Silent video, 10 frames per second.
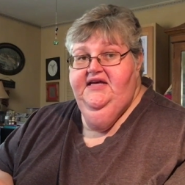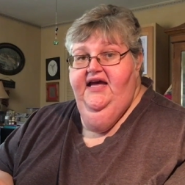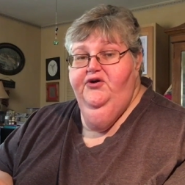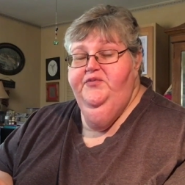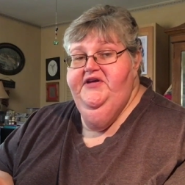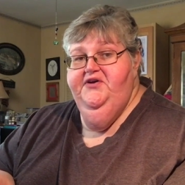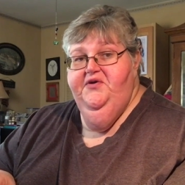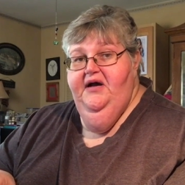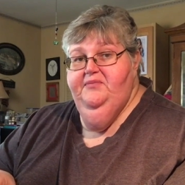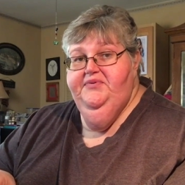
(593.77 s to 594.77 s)
I will be a
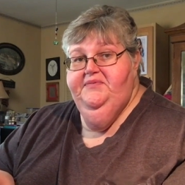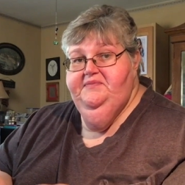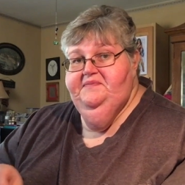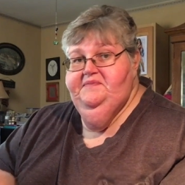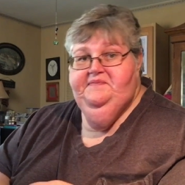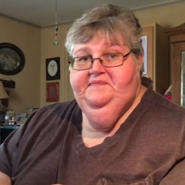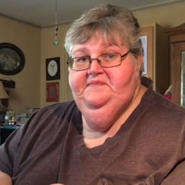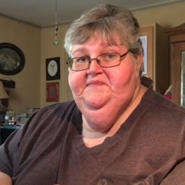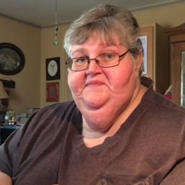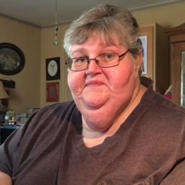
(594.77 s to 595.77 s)
grump
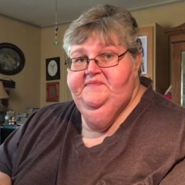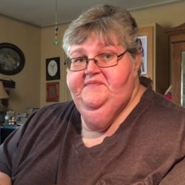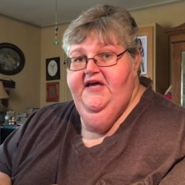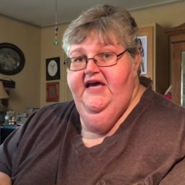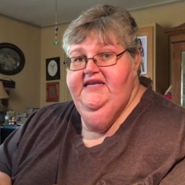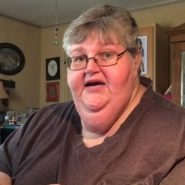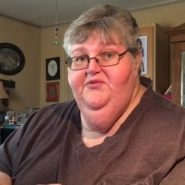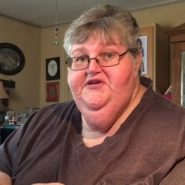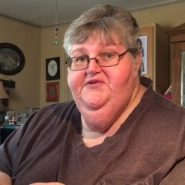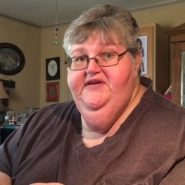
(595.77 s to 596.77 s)
and not
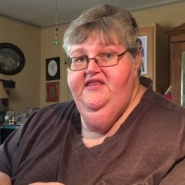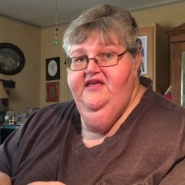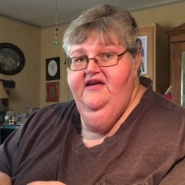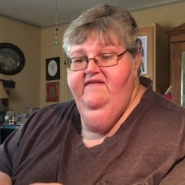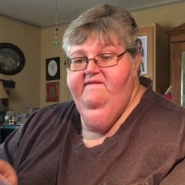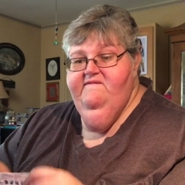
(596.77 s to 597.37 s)
want to do anything